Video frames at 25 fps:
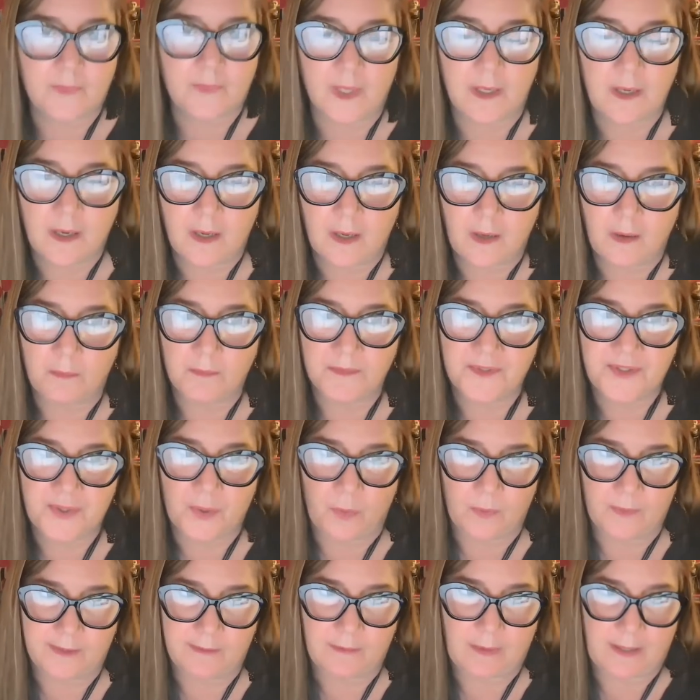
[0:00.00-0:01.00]
to
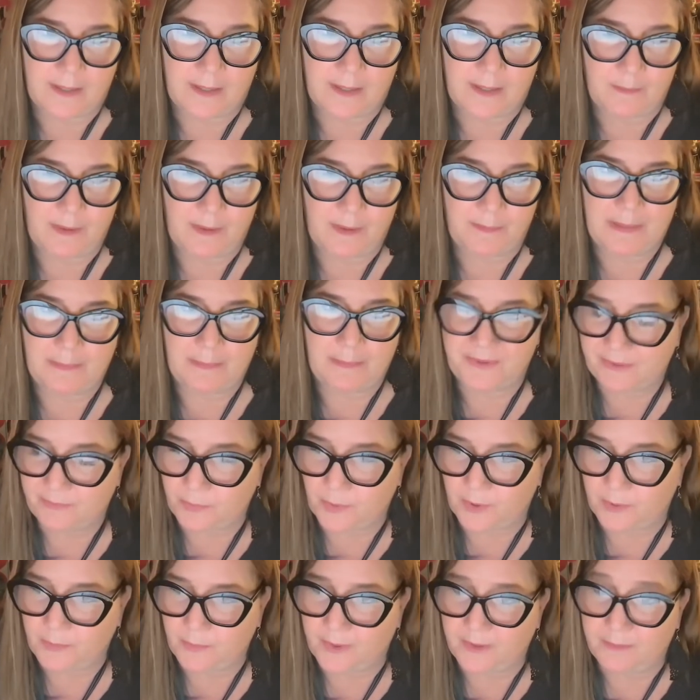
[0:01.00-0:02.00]
only recommend people that
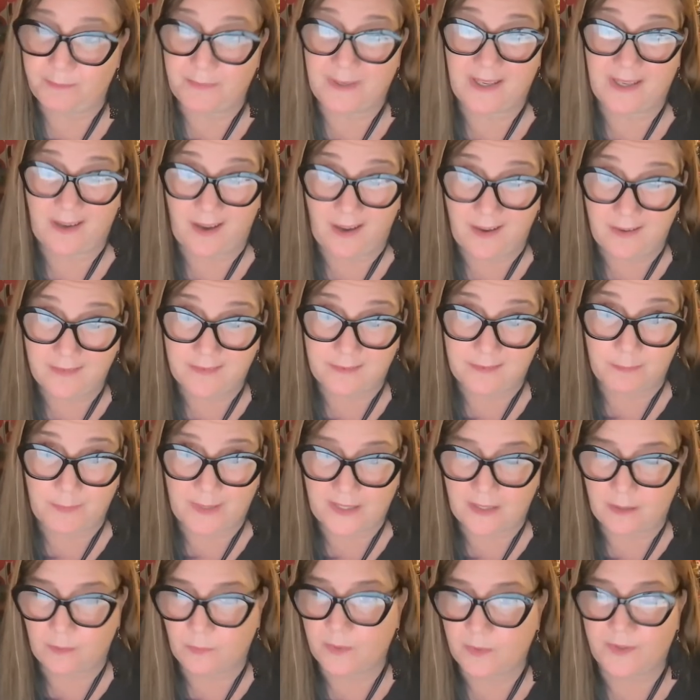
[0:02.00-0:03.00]
I've worked with, because
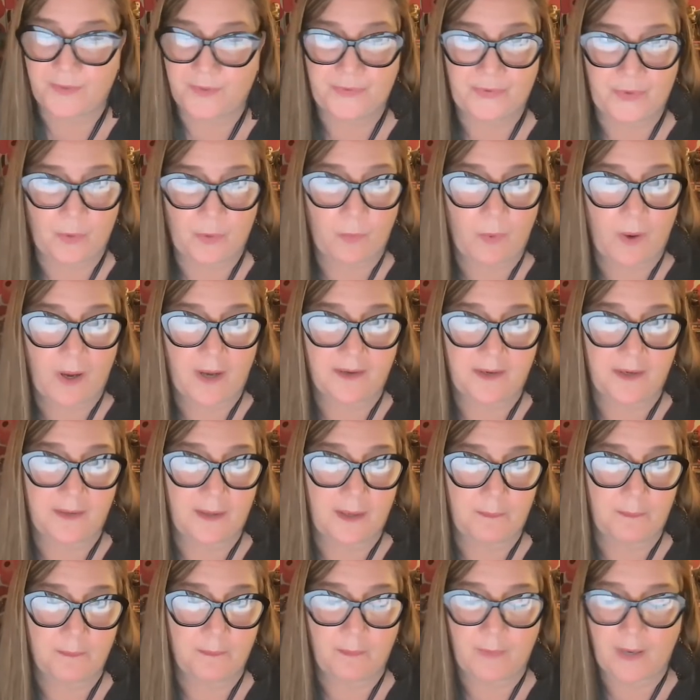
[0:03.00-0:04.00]
my network is so wide, and
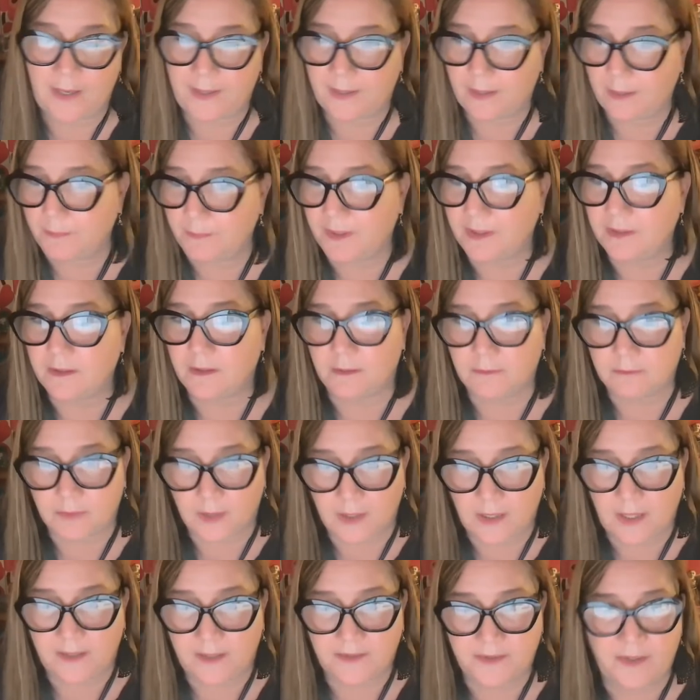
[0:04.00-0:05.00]
I am a little
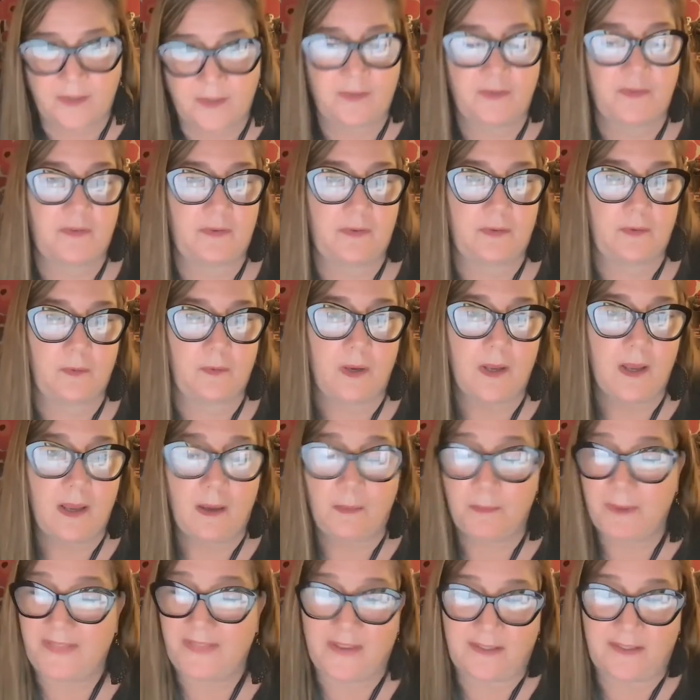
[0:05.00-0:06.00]
reluctant to,
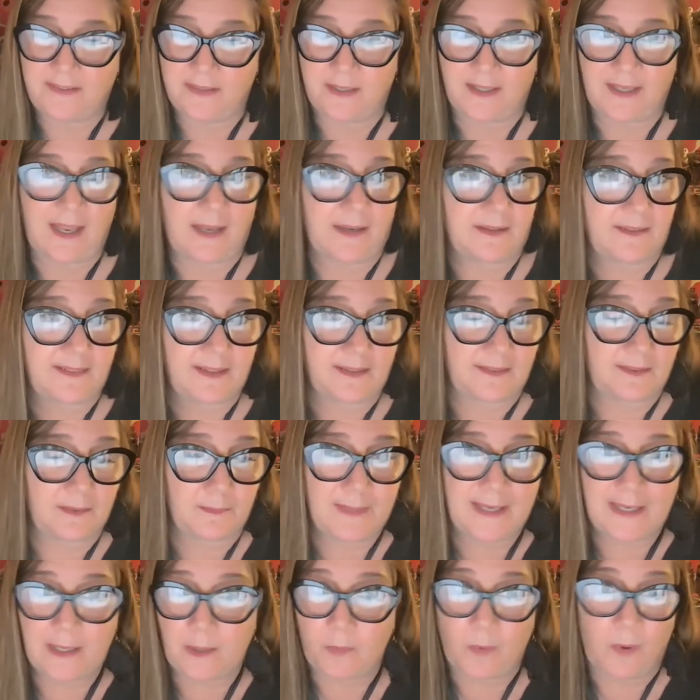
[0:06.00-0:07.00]
but that again, doesn't
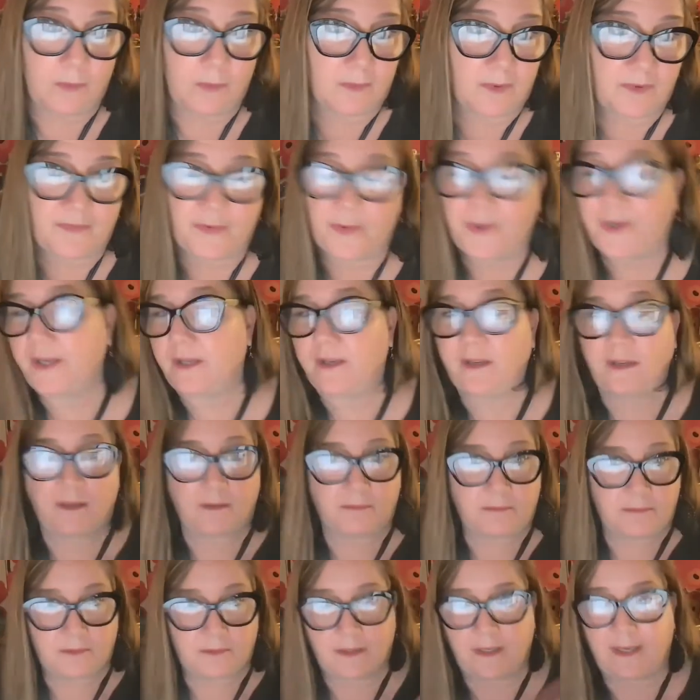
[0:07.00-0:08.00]
mean I won't refer you
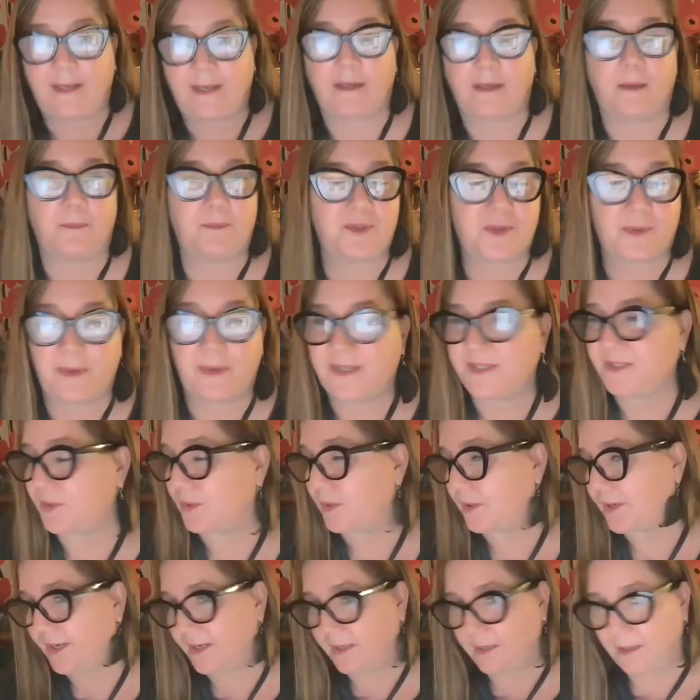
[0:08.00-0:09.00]
to hit up Teresa
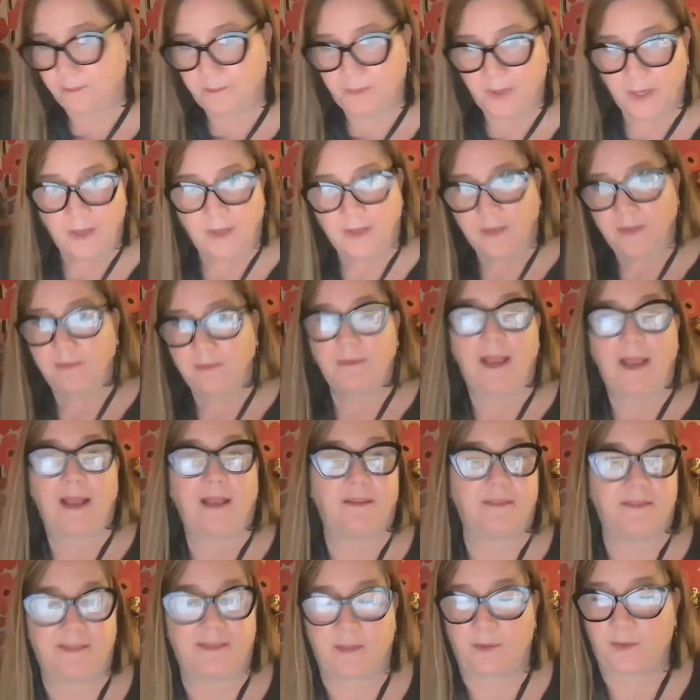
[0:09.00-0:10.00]
or hit up
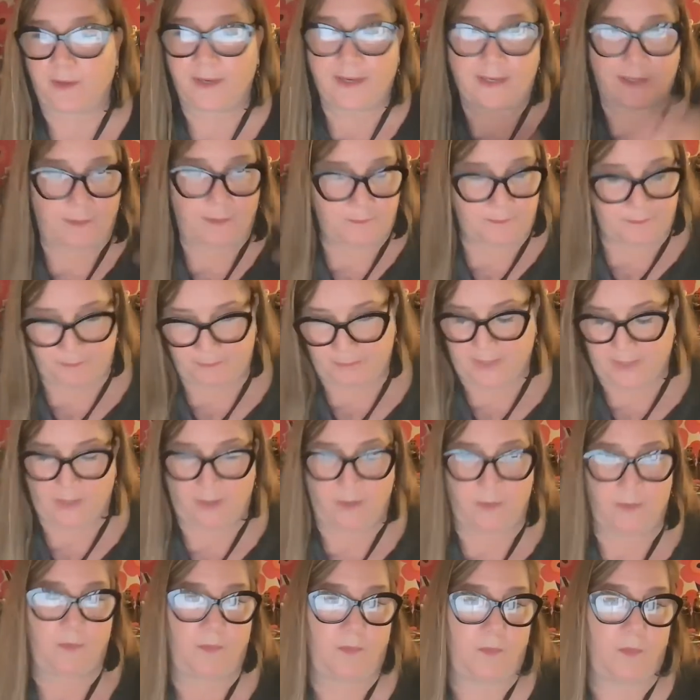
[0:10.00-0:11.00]
Alison or hit up, you
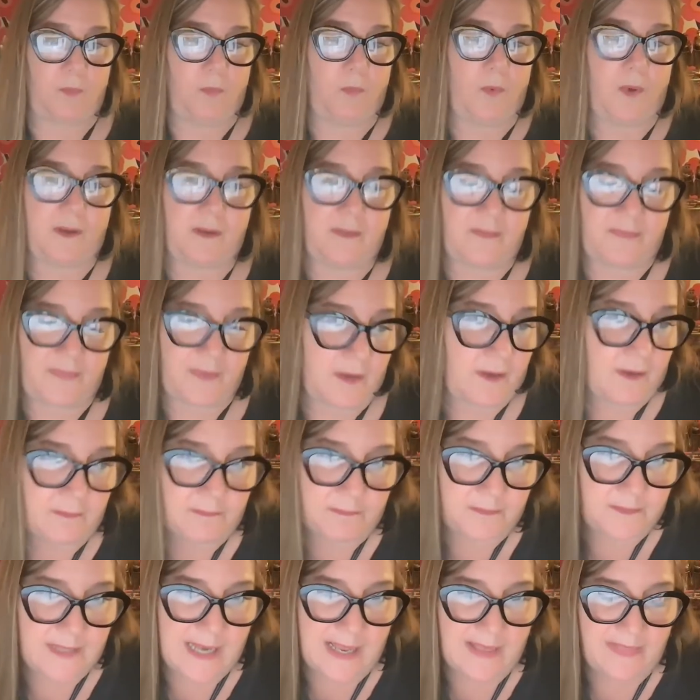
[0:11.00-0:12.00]
know, one of the
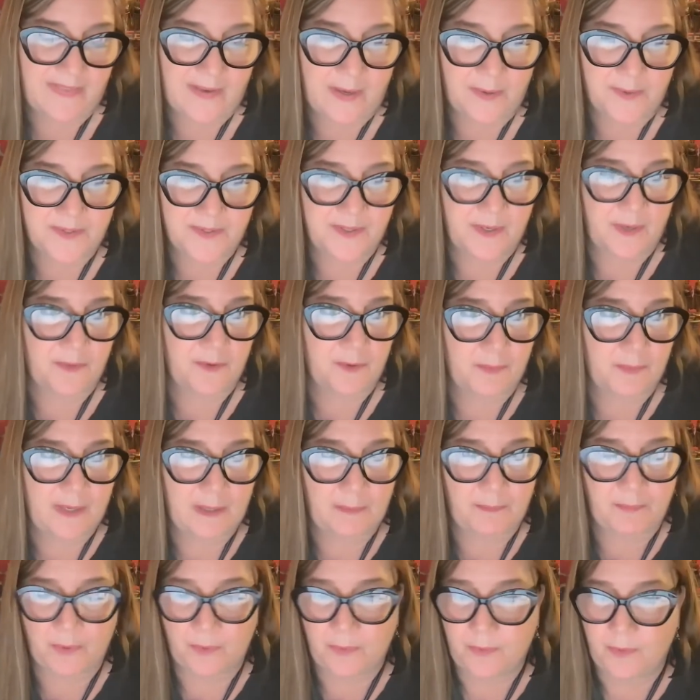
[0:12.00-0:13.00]
10,000 other
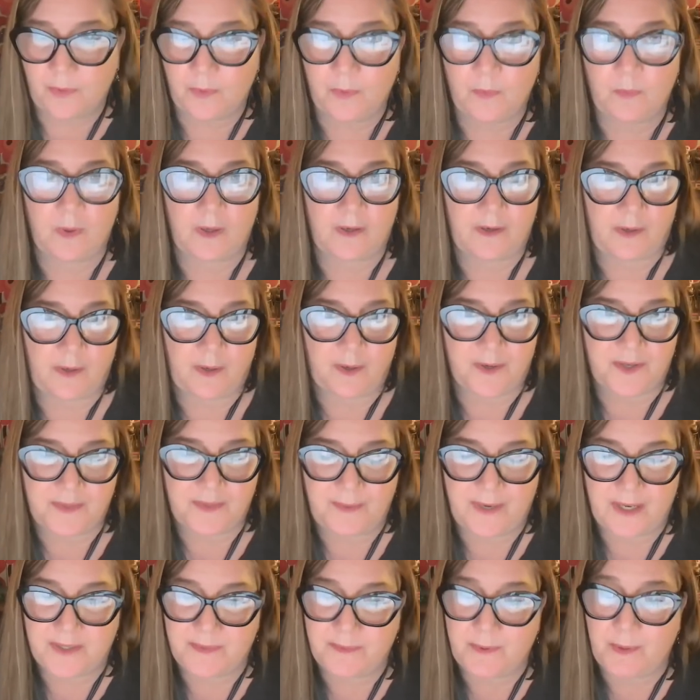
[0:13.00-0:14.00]
people who work in our
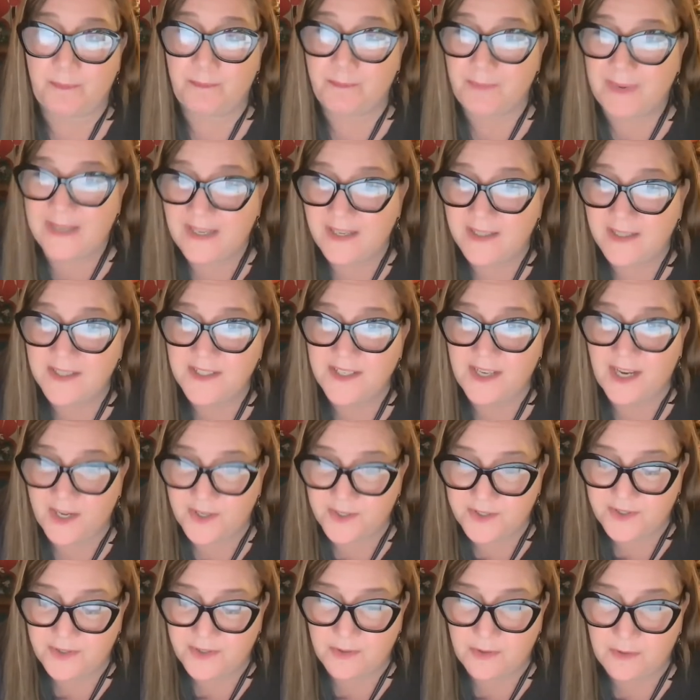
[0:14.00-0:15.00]
space, but be
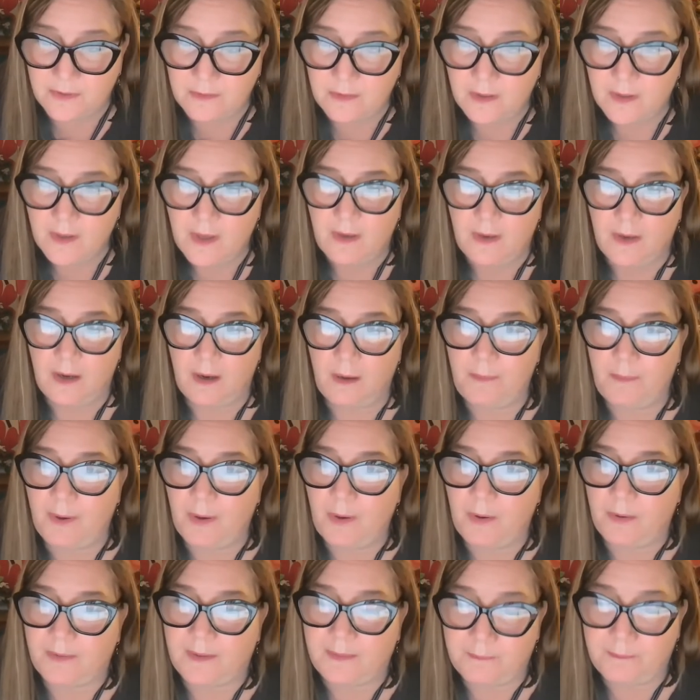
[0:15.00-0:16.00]
intentional
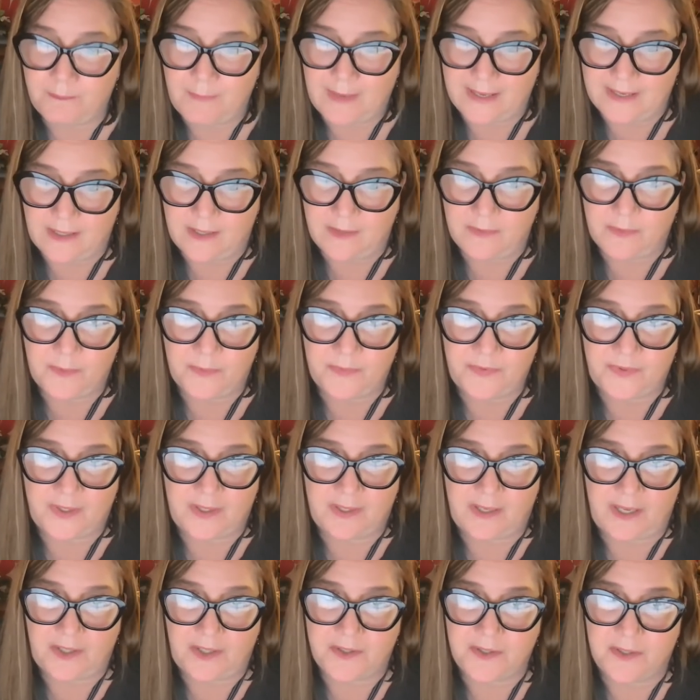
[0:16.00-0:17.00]
about making those
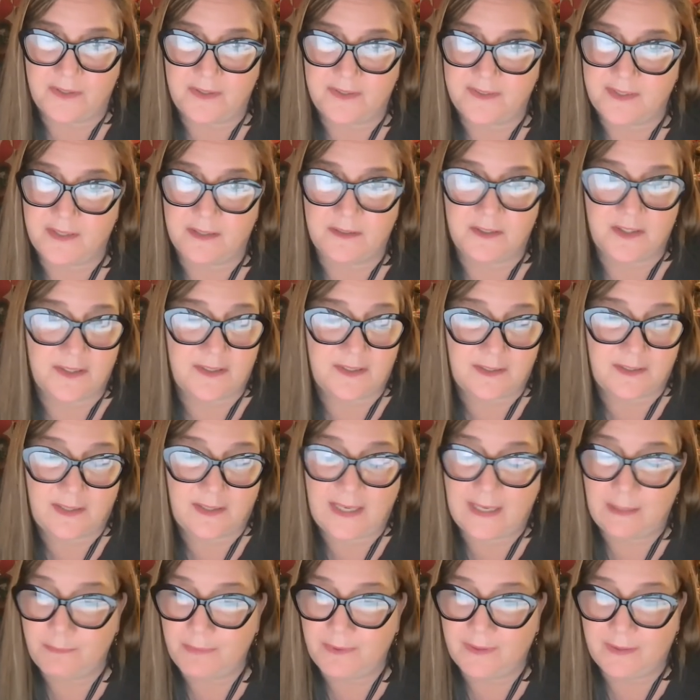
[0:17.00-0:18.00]
connections and just
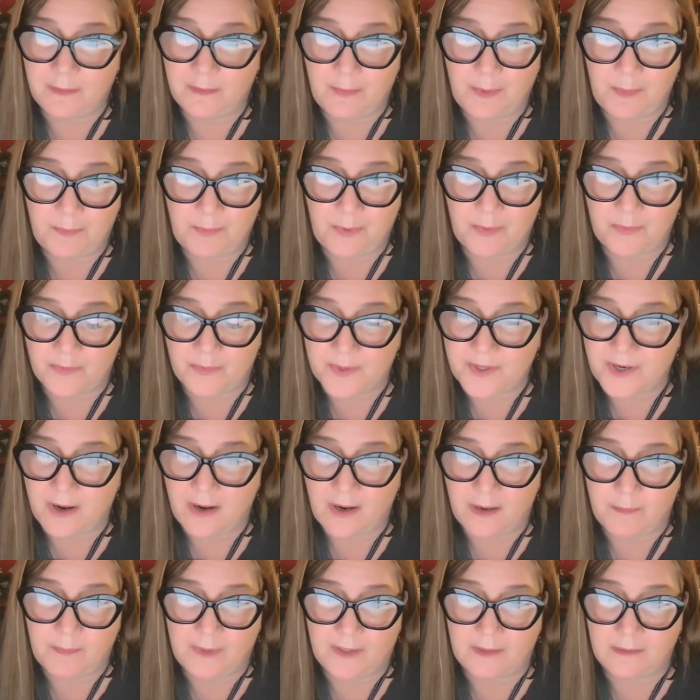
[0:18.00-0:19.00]
keeping them up over
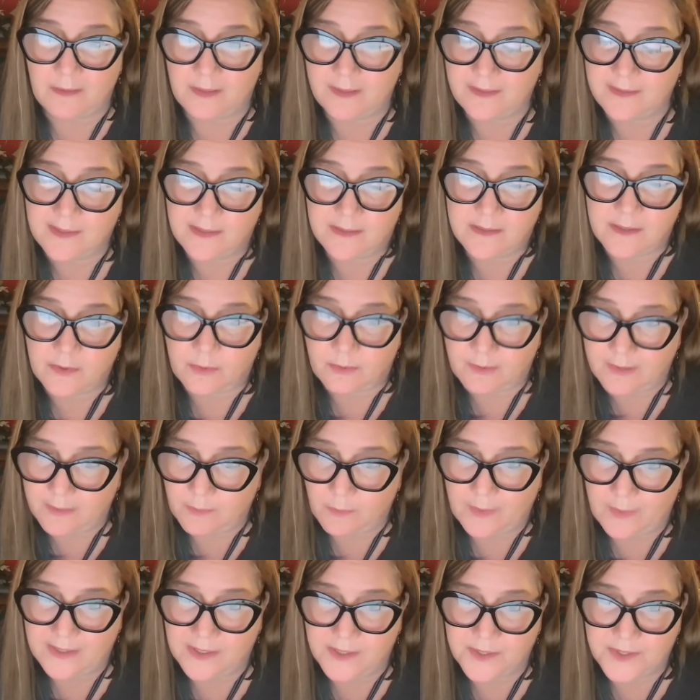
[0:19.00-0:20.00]
time. And LinkedIn's a great
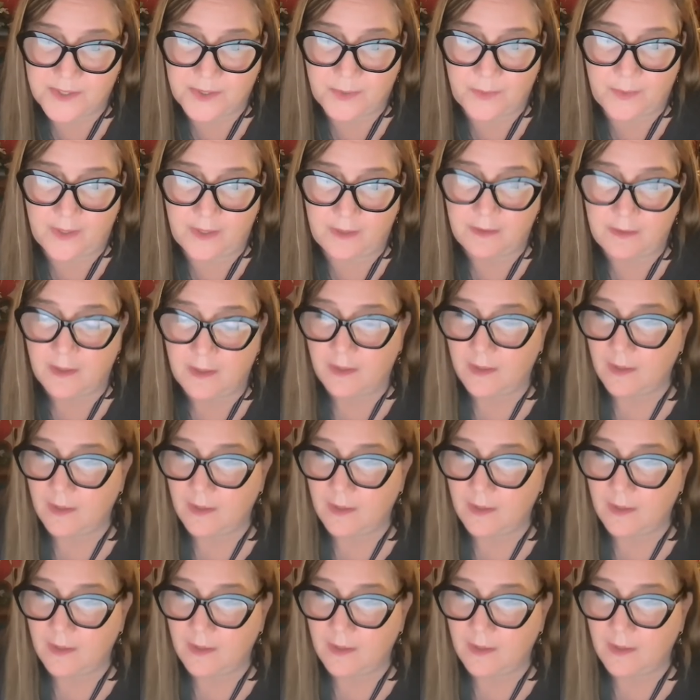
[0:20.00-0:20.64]
way to do it.